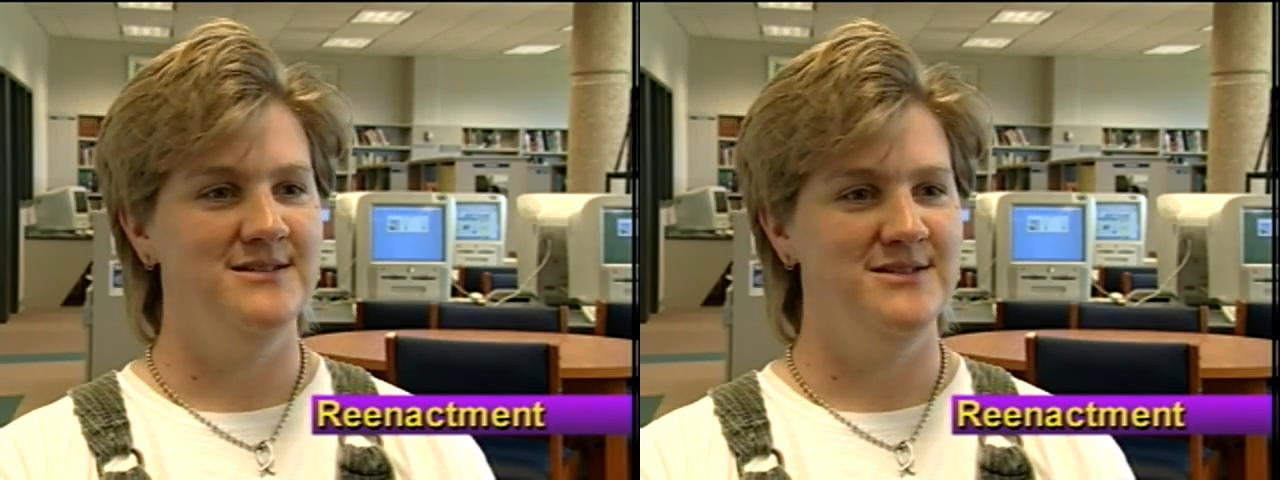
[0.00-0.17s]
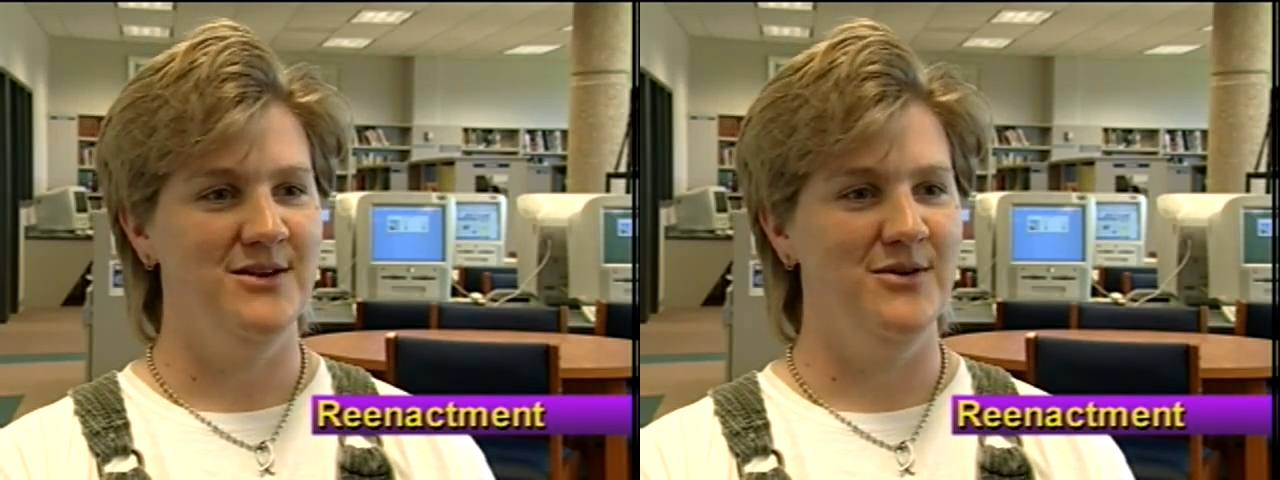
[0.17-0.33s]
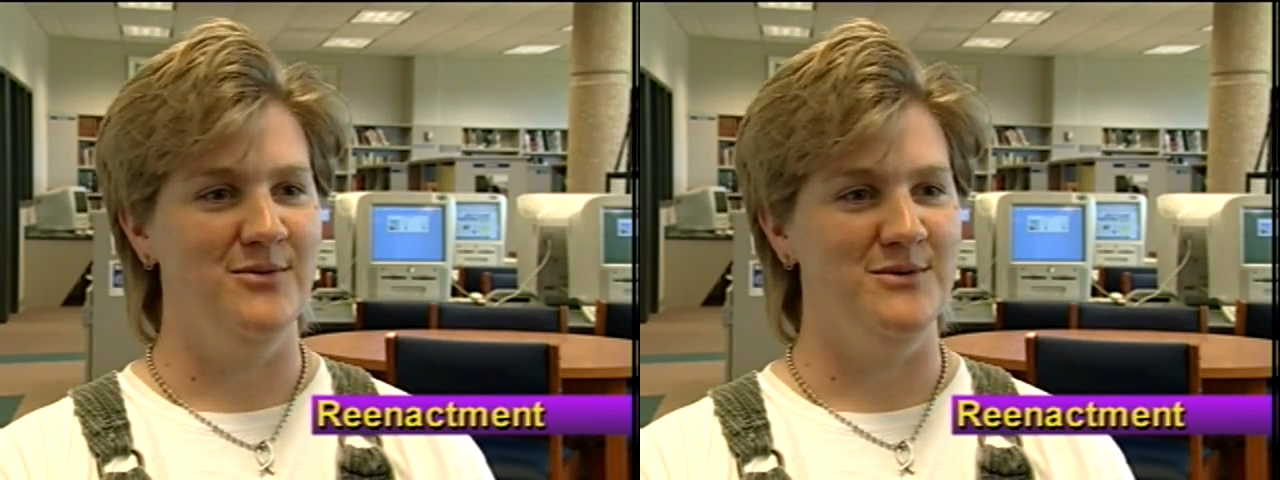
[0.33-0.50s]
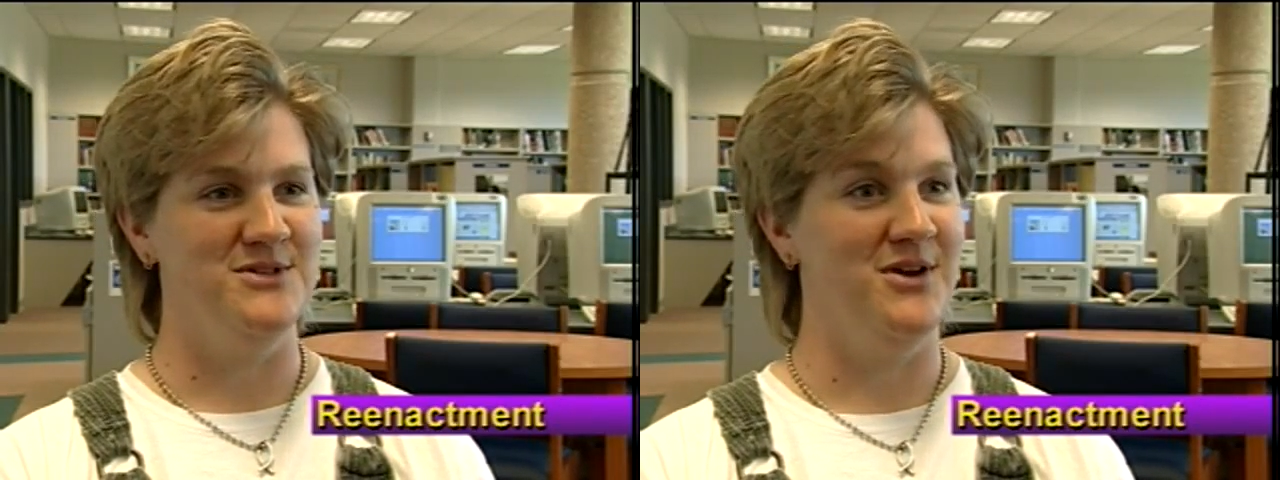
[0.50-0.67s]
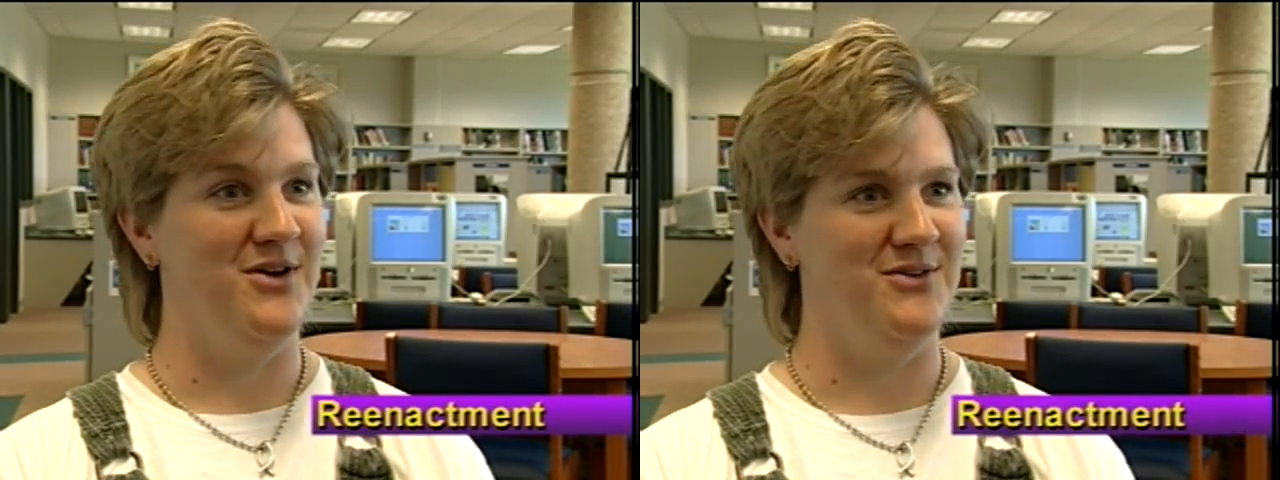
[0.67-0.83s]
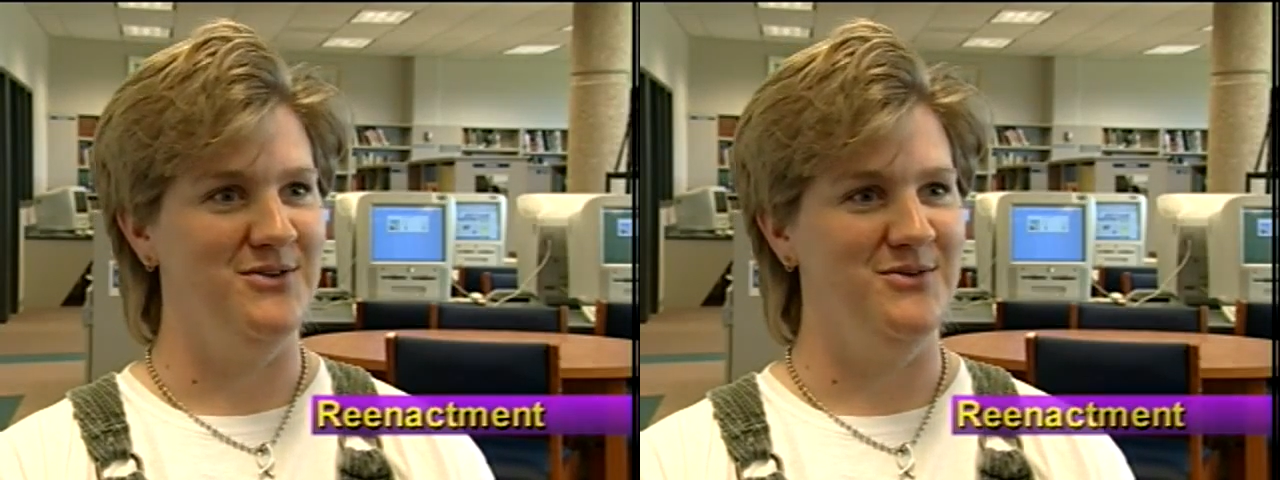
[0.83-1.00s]
So it was
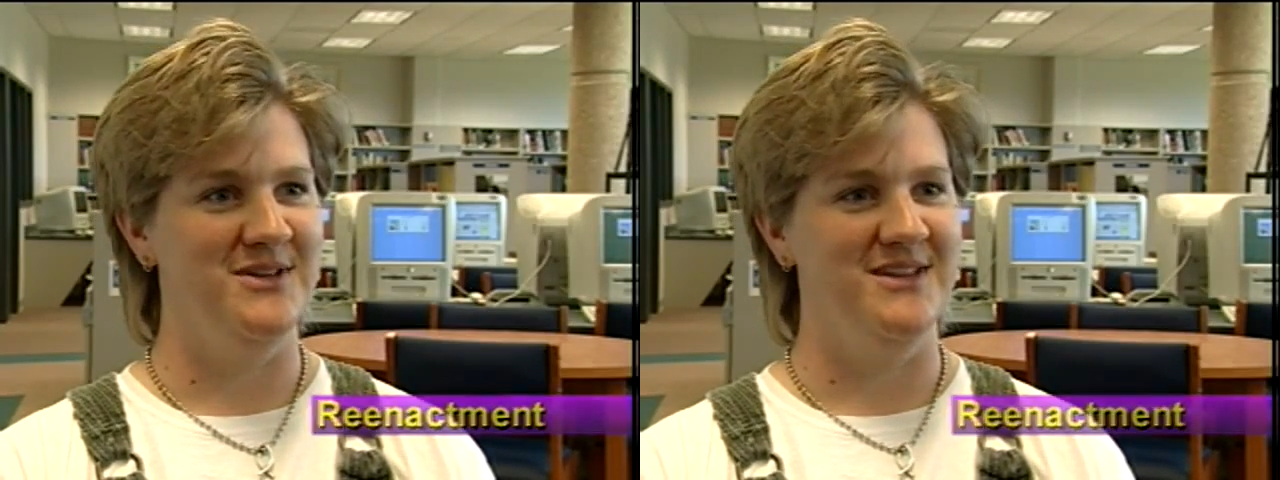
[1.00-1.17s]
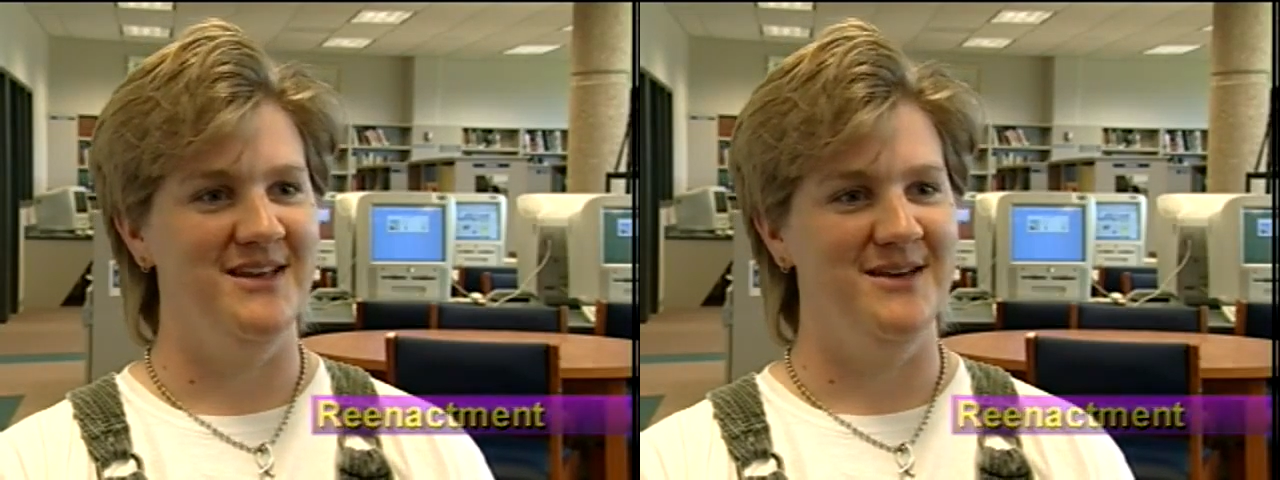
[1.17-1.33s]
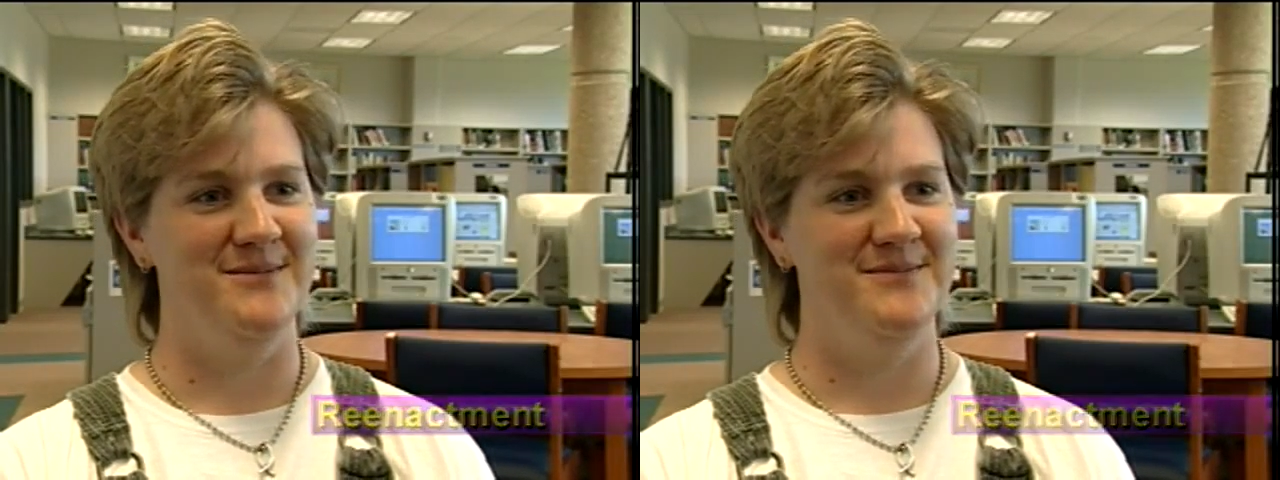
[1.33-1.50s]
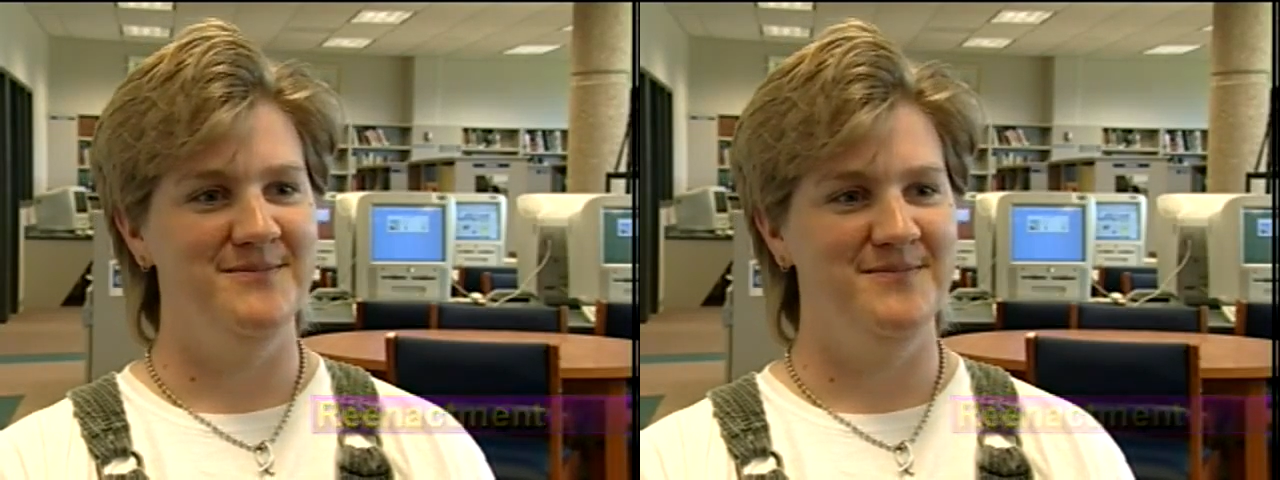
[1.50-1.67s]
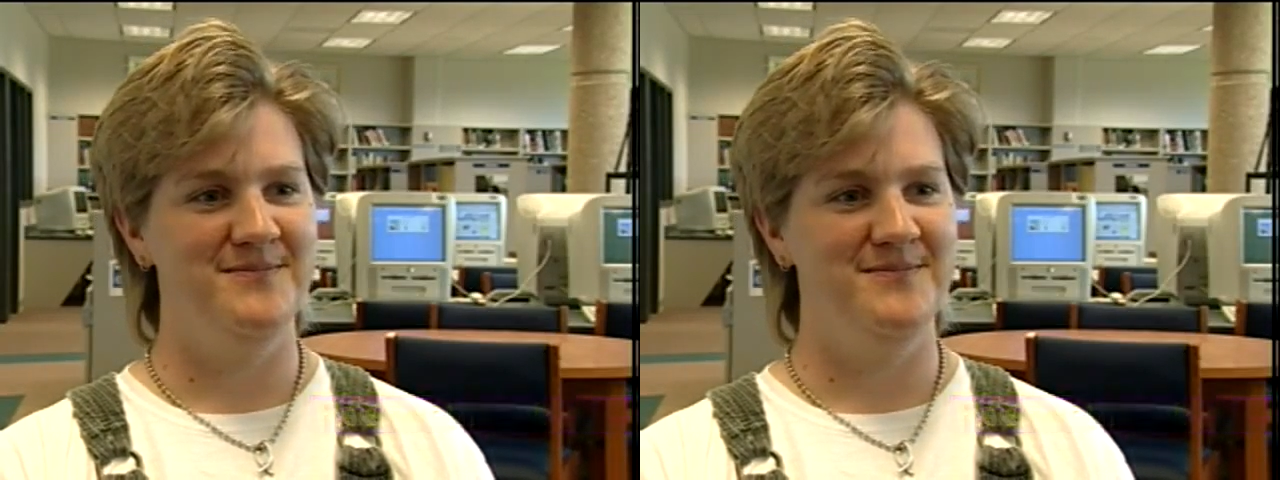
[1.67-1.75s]
all new to them.